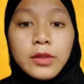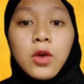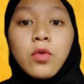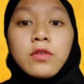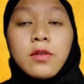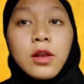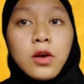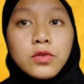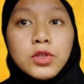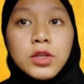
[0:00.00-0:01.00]
that was
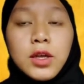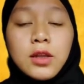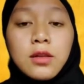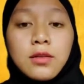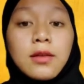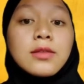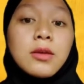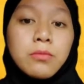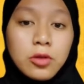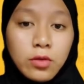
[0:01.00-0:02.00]
launched in September